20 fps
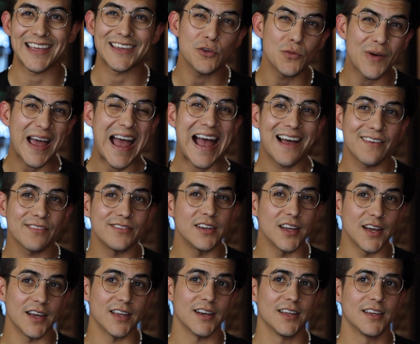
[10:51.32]
you have
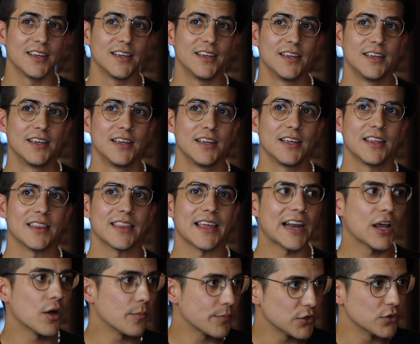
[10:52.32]
done that
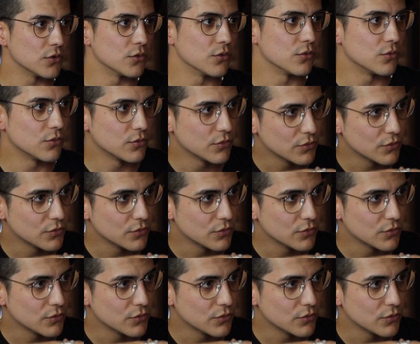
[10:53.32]
help you